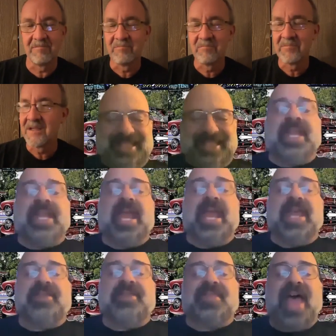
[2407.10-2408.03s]

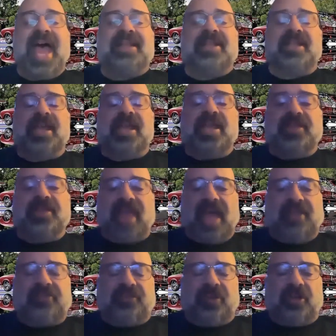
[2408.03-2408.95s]
And
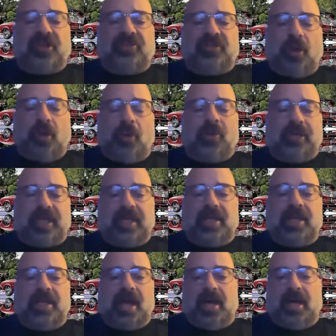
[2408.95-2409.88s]
that's a
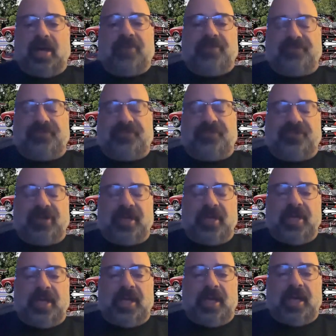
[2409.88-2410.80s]
token of
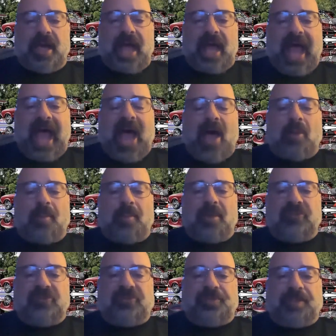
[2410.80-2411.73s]
how
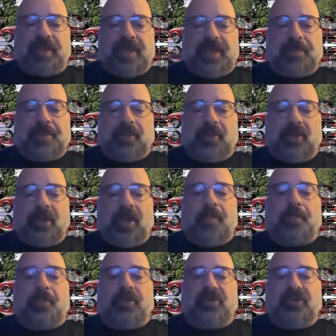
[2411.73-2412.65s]
much people
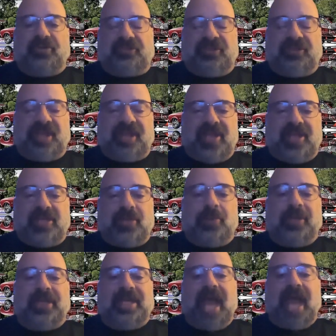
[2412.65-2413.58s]
appreciate
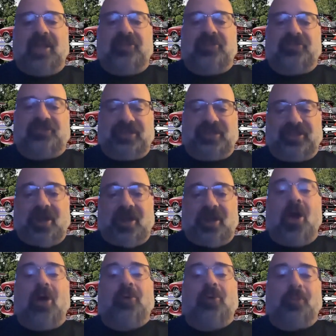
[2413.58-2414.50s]
you acknowledging their
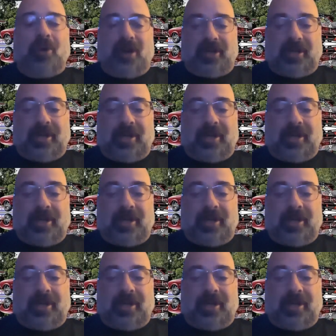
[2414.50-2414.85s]
hard work.